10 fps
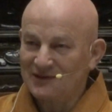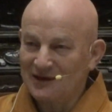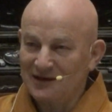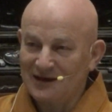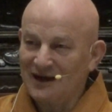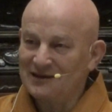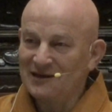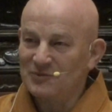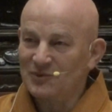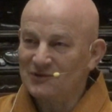are
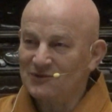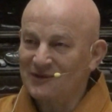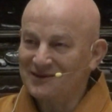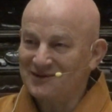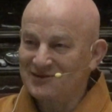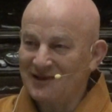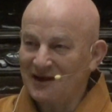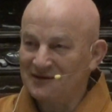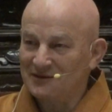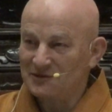unable to
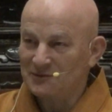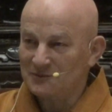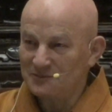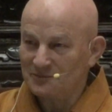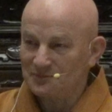understand. Hmm?